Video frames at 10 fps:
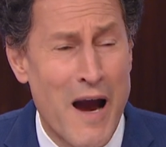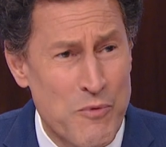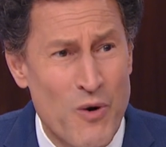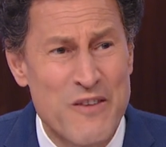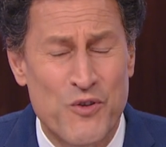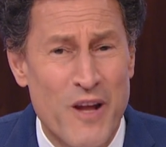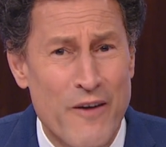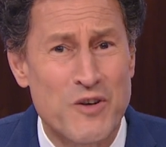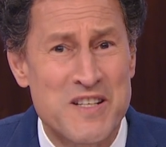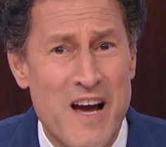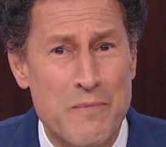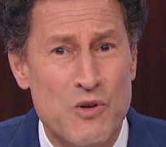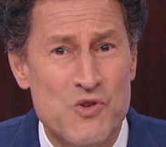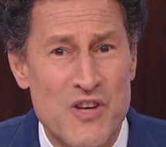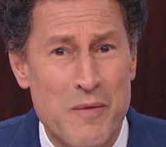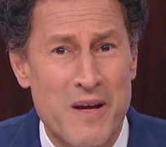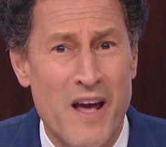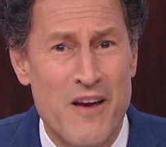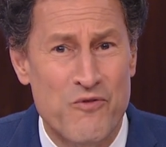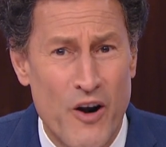I'm grateful every time you send
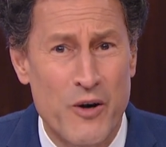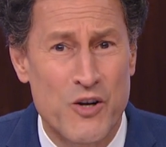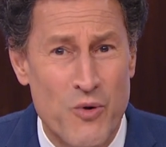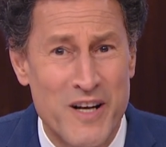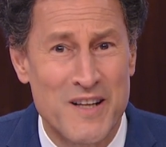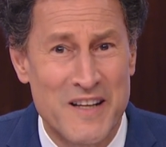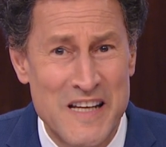me a very critical